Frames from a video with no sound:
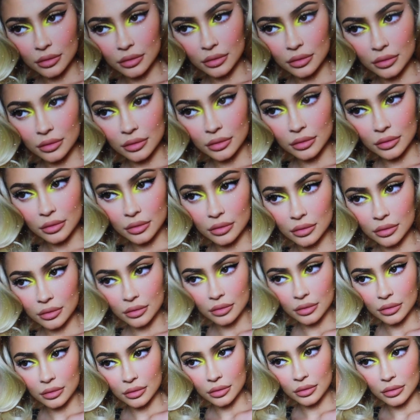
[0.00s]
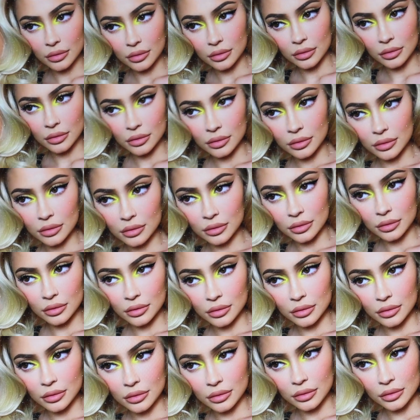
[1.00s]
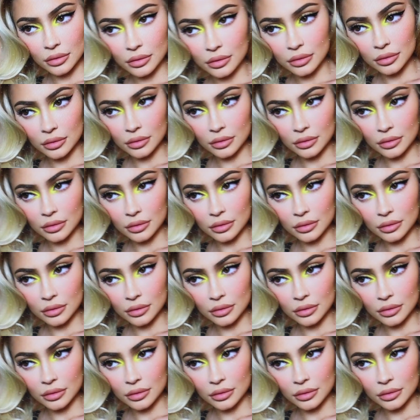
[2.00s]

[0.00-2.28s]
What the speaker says: too overly bronzed, but she